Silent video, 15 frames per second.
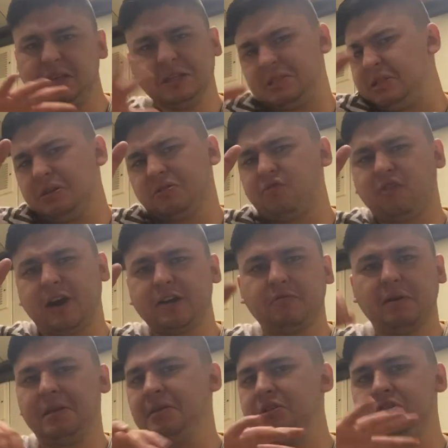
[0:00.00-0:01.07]
it sounds fine,
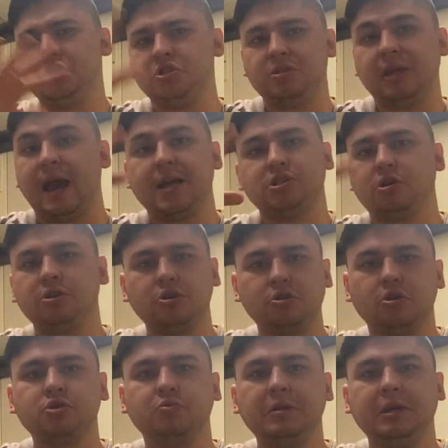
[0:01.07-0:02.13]
right? It has all the
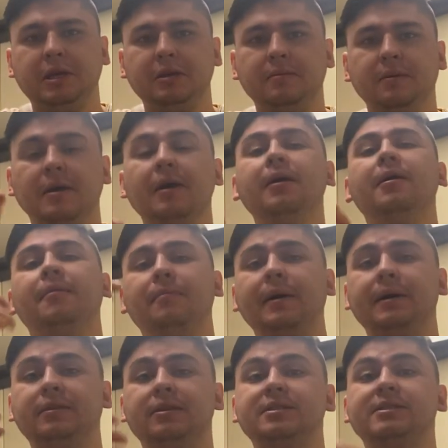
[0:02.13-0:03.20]
notes we need,
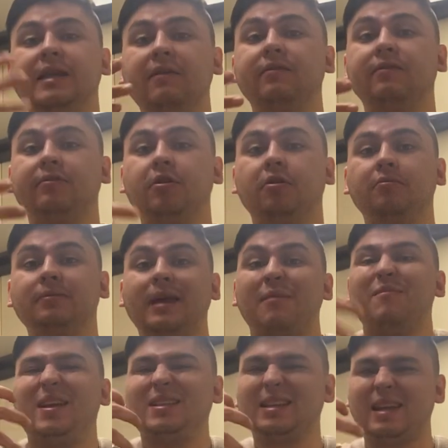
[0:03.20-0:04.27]
but the seventh note, that
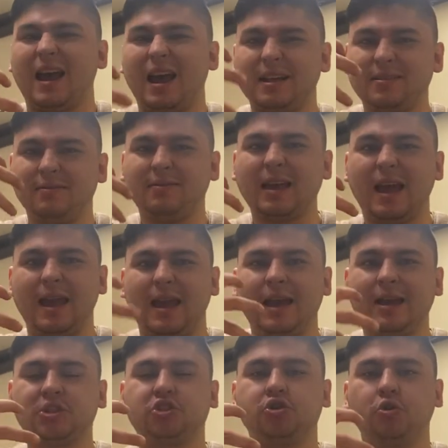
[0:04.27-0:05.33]
makes it have that
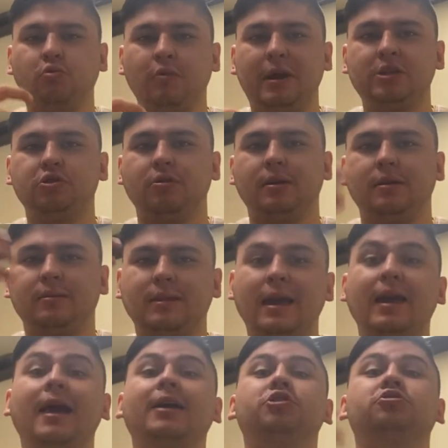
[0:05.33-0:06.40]
extra weight to it, that
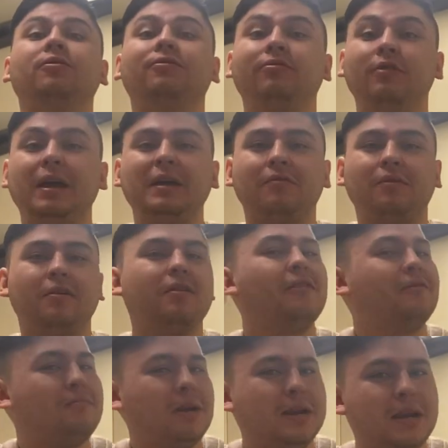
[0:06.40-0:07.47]
extra flavor
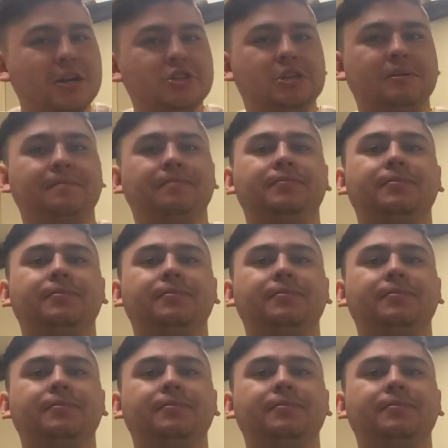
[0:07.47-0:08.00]
of mariachi.